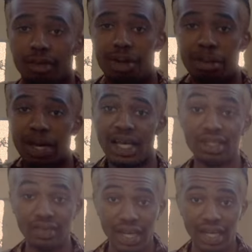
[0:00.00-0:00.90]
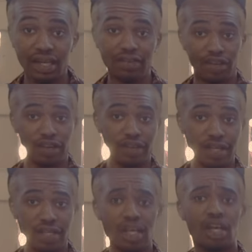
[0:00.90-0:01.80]
my massive head in front of it
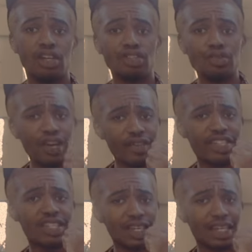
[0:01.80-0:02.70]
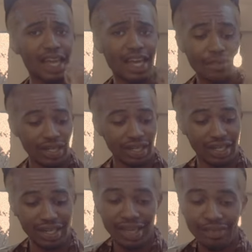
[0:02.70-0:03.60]
to give us the good lighting we
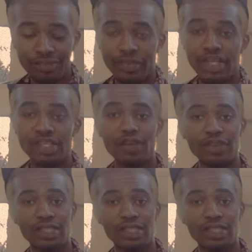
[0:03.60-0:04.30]
need, yeah? So for